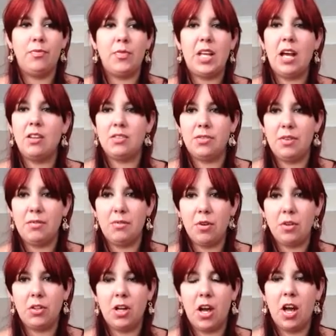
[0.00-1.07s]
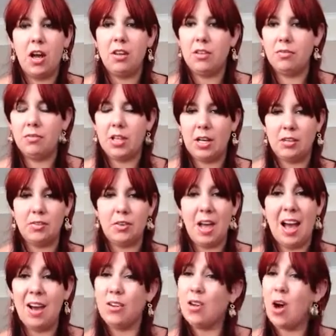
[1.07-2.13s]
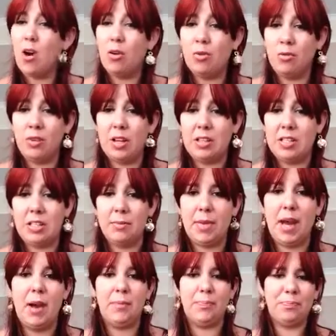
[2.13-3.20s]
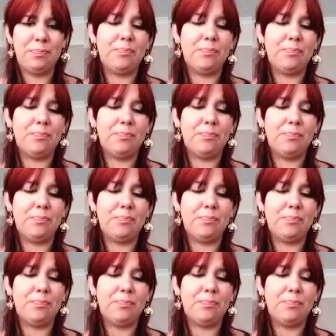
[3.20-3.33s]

counterfeit vodka and counterfeit alcohol floating about.